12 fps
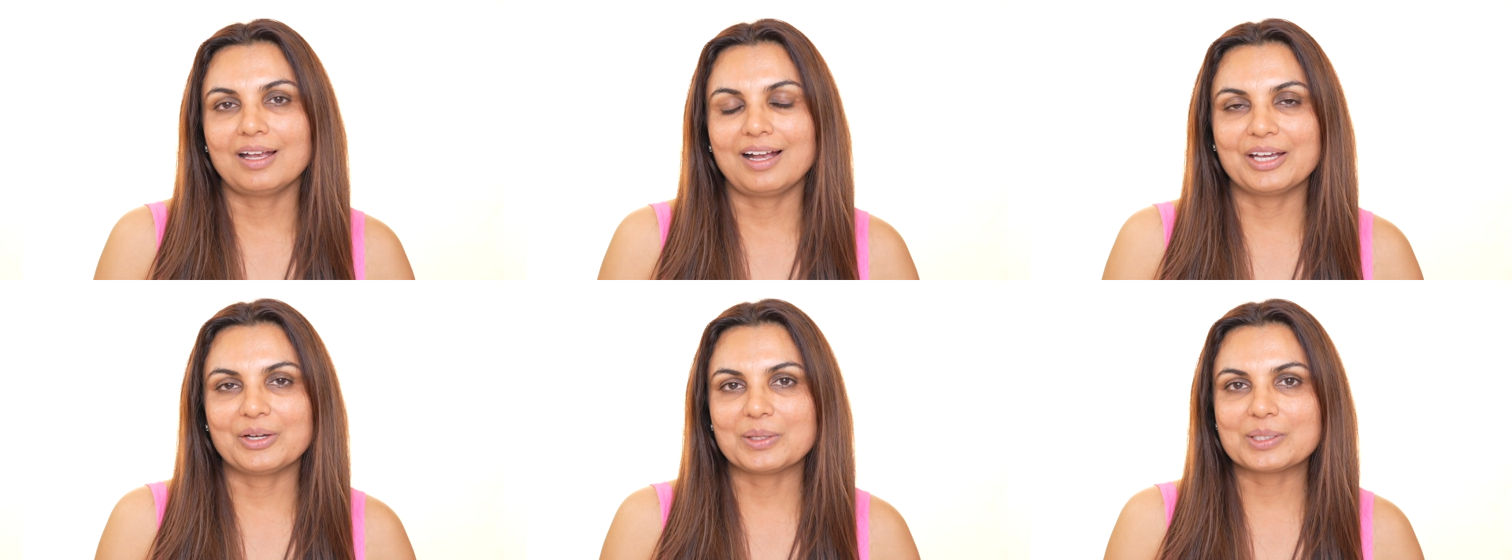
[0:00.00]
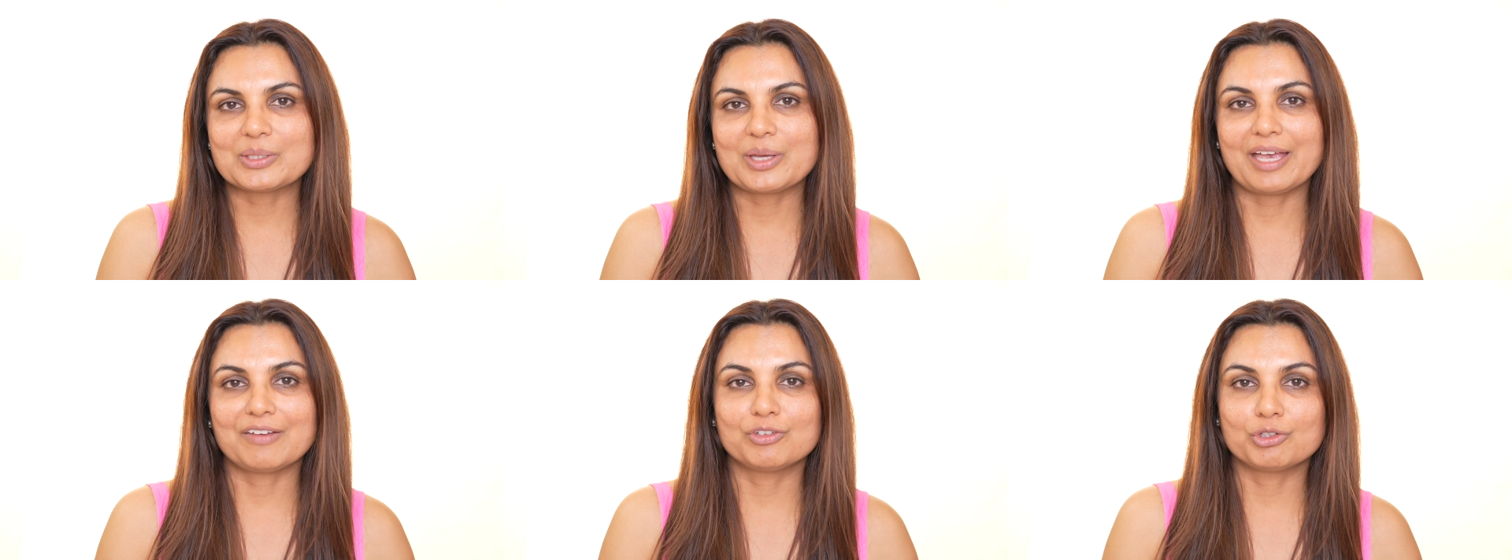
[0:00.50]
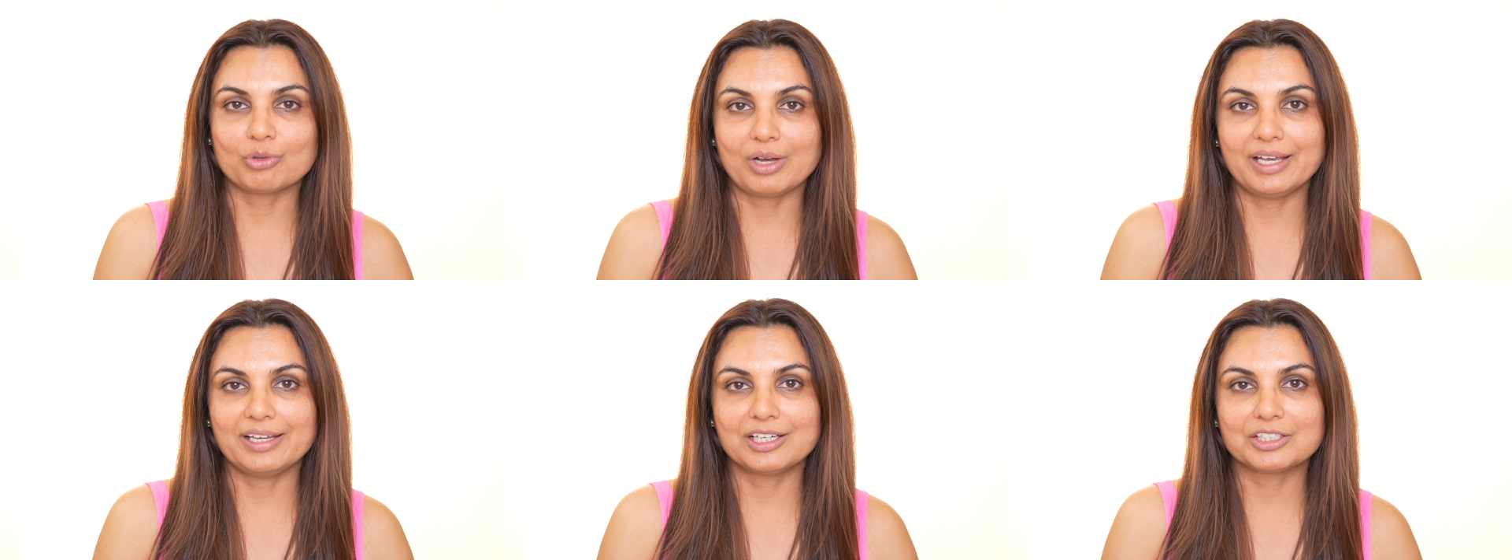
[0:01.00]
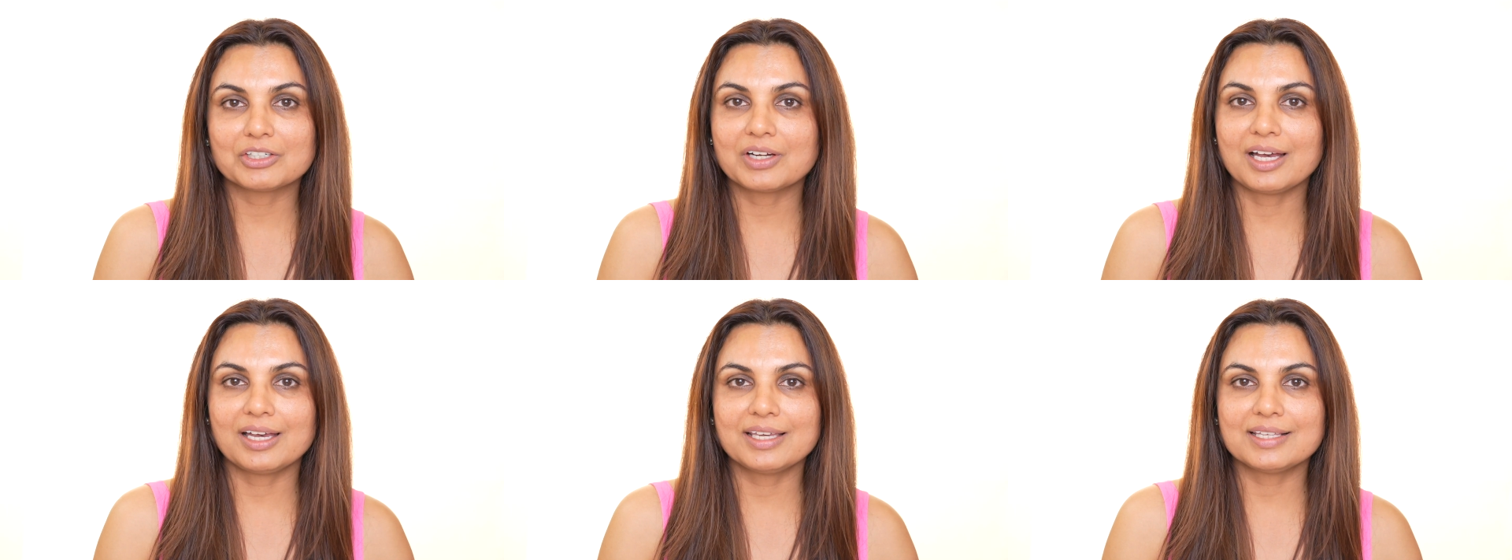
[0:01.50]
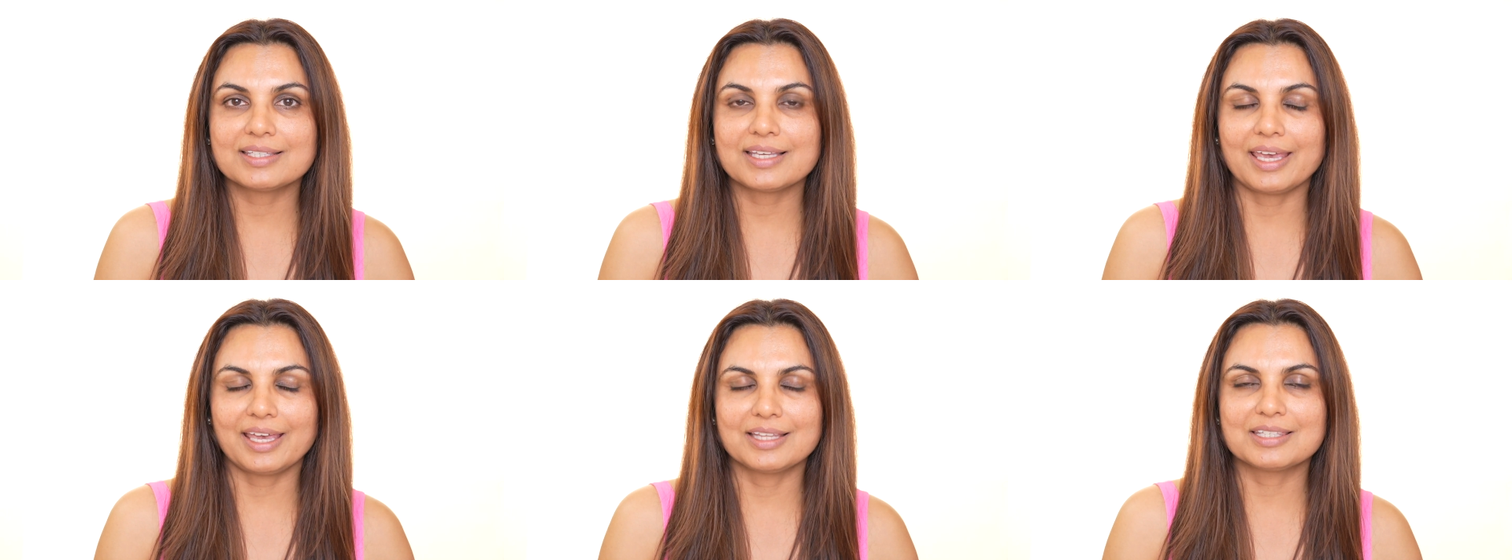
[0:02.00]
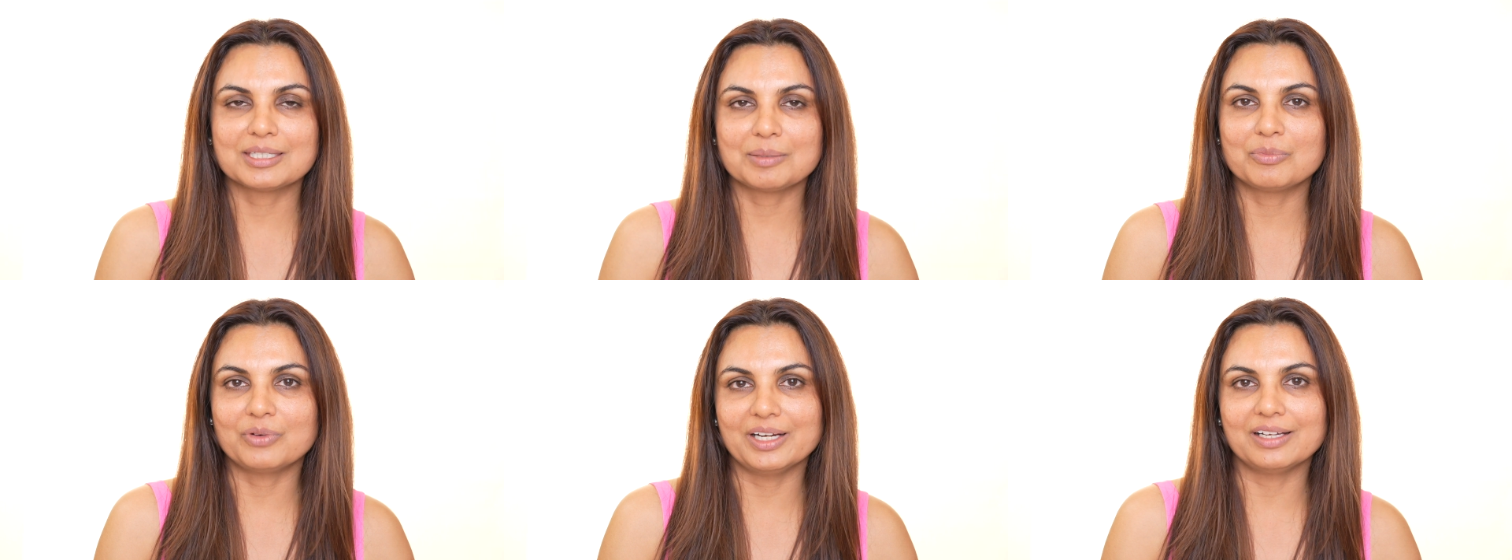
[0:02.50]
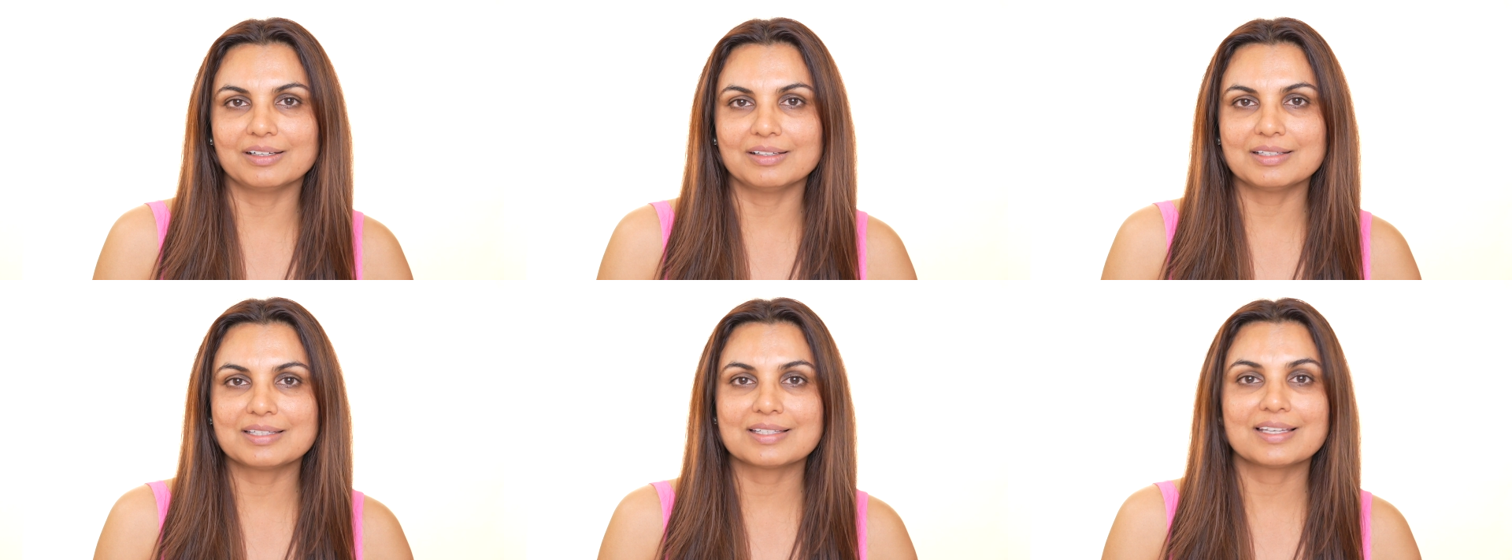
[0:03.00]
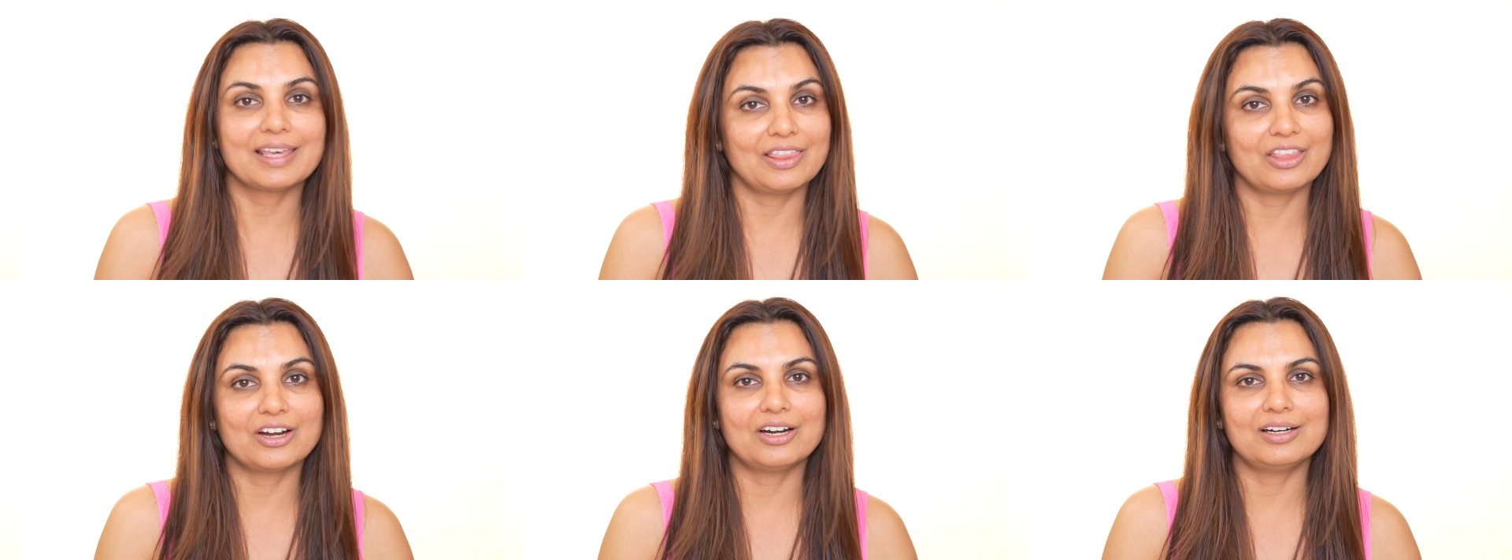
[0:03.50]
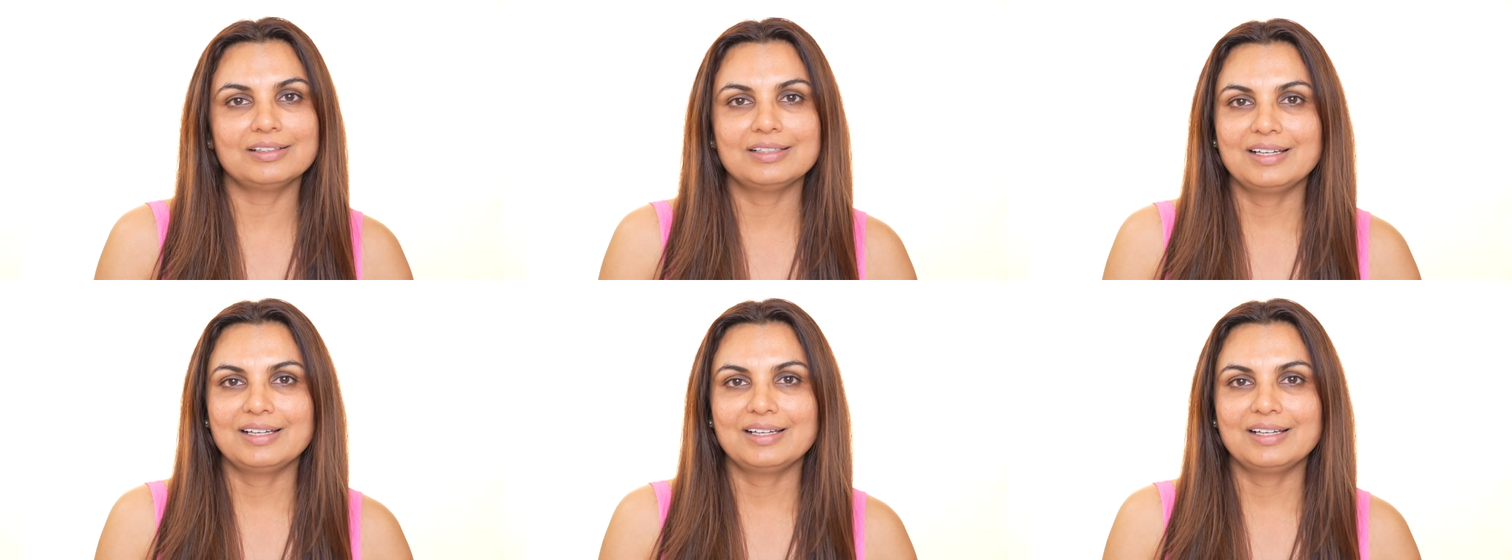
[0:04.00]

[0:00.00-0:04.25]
I also have dry under eyes and some wrinkles in there.